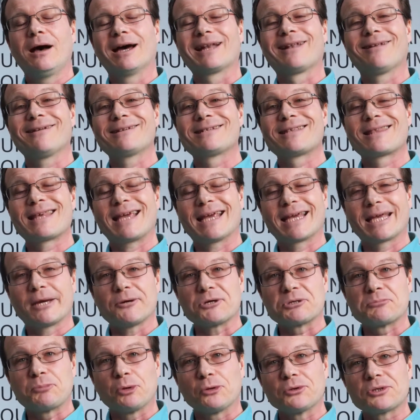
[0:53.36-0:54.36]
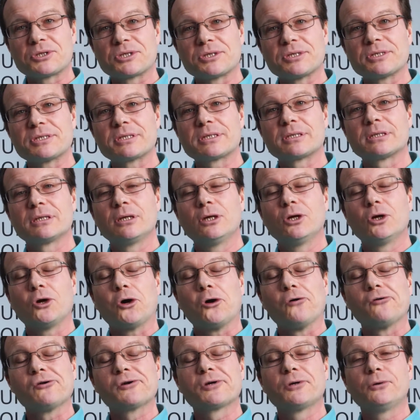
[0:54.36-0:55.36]
I'd like to thank our sponsors,
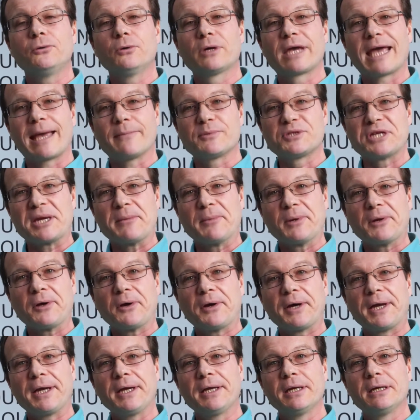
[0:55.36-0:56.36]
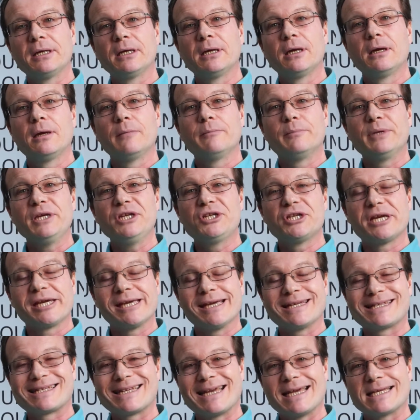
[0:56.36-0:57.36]
Oracle, Capgemini,
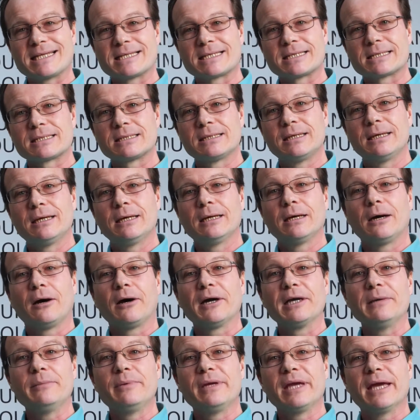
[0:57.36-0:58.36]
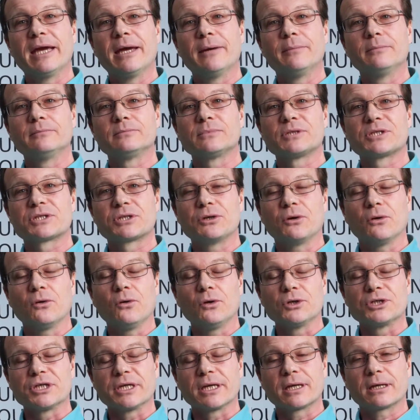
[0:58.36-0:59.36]
BJSS, IBM,
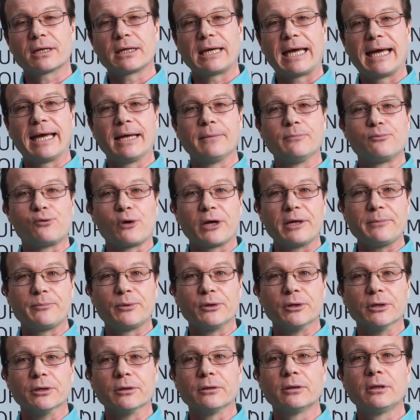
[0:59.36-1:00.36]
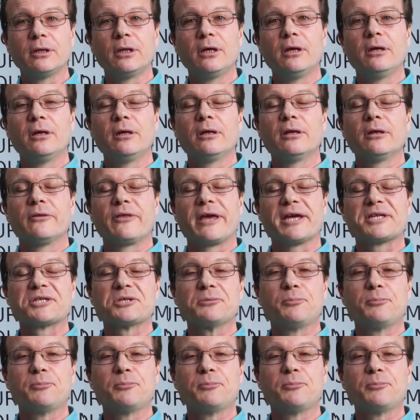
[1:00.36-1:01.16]
Logic, and BrightPearl their